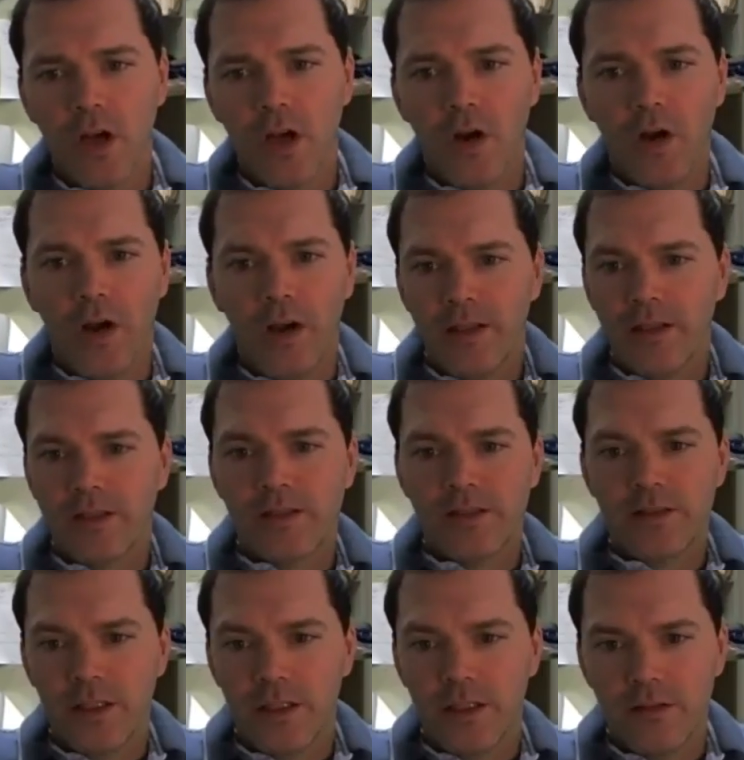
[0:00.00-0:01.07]
All right. So,
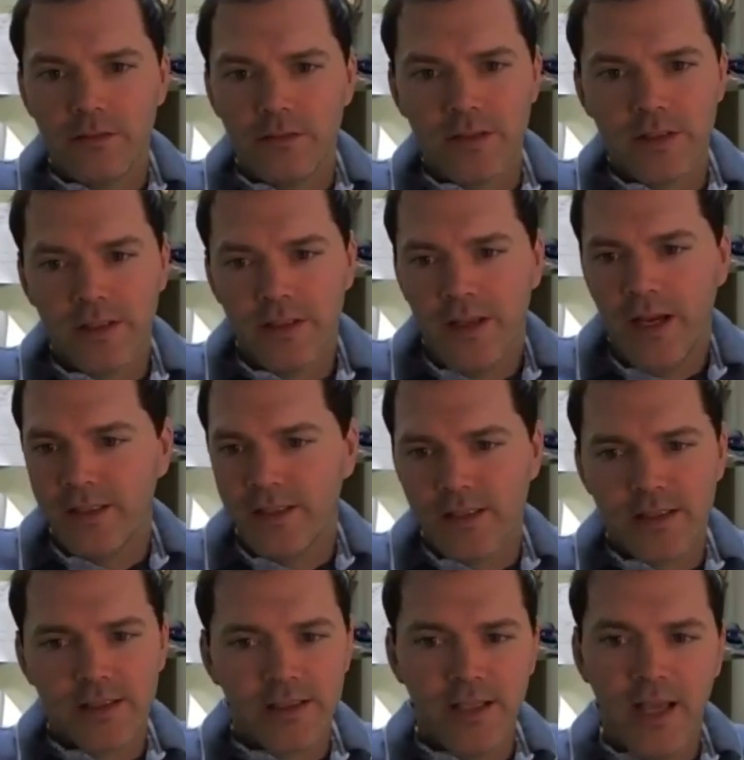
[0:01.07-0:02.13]
Any, you know,
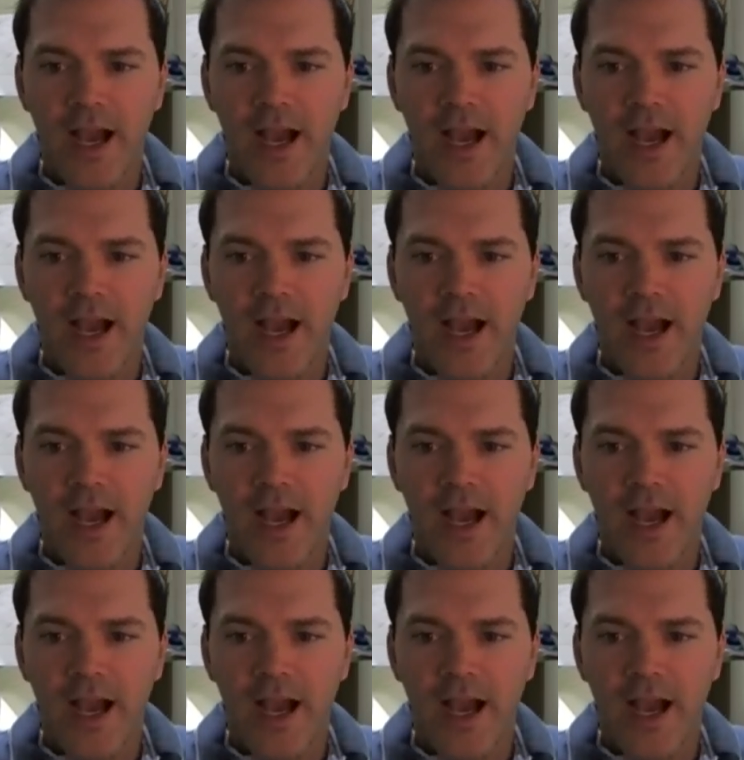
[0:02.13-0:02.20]
yeah.